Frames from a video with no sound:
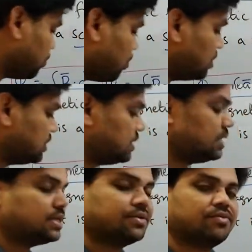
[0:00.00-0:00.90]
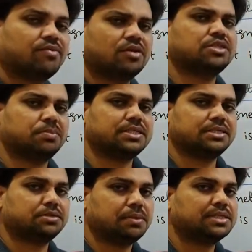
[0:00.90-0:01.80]
constant. One
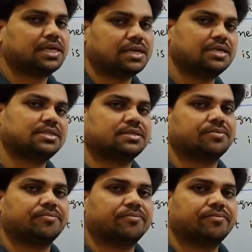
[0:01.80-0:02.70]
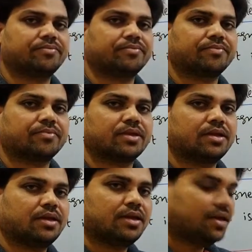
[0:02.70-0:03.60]
special case.
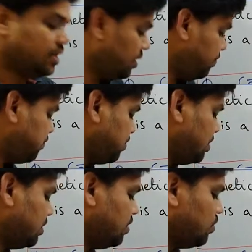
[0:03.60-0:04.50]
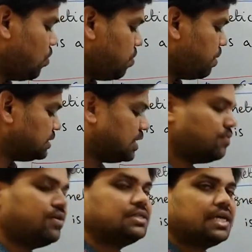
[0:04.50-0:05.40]
If open
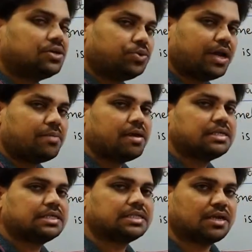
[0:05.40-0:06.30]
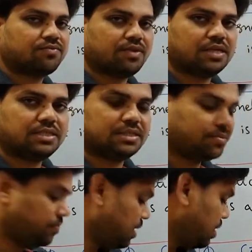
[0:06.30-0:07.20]
surface or two-dimensional surface
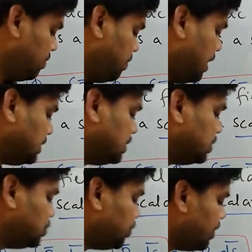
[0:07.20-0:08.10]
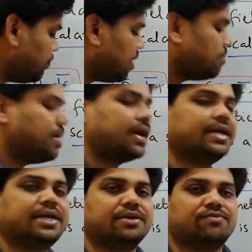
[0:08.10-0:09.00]
placed in uniform
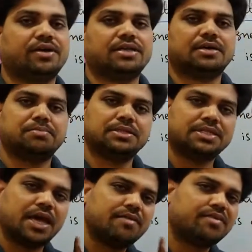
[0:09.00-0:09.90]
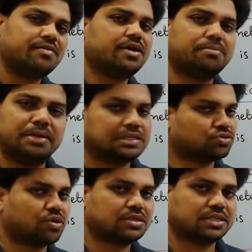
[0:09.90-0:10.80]
magnetic field, that means everywhere B is
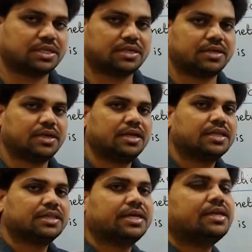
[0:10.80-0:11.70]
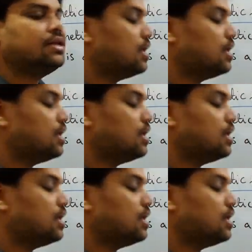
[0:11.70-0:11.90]
constant, then